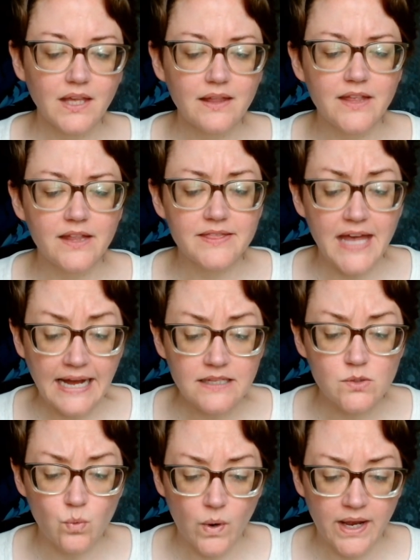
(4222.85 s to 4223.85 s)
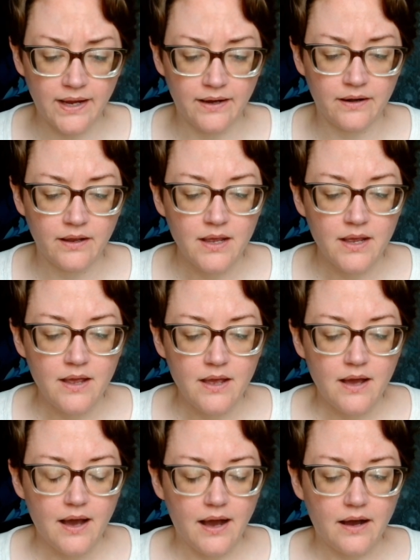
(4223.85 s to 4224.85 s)
that that's when
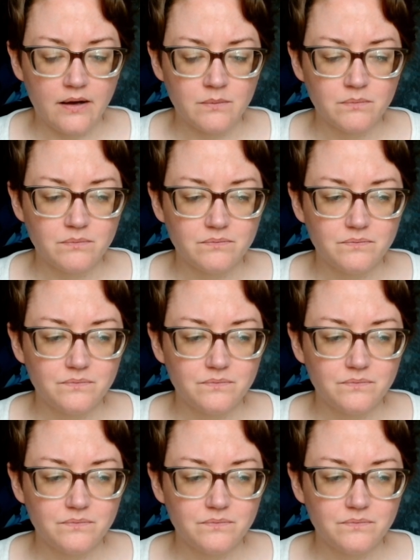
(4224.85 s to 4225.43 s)
um,